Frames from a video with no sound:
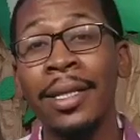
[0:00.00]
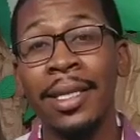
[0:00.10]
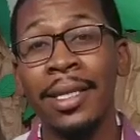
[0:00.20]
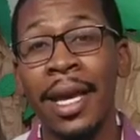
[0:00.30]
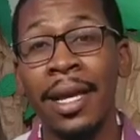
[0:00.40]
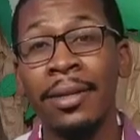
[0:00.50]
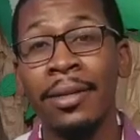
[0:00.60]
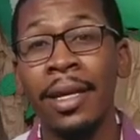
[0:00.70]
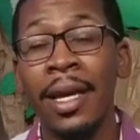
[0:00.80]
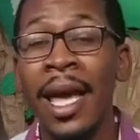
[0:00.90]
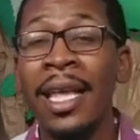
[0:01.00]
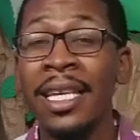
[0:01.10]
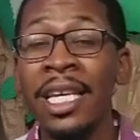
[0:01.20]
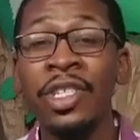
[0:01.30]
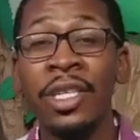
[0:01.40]
today, and
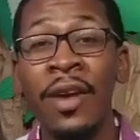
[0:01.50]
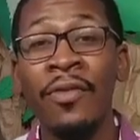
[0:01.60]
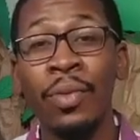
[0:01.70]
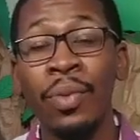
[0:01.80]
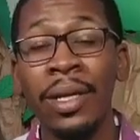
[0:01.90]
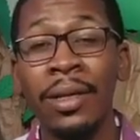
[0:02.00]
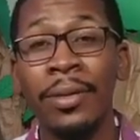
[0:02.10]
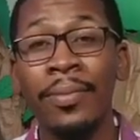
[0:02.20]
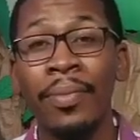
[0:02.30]
each and every week.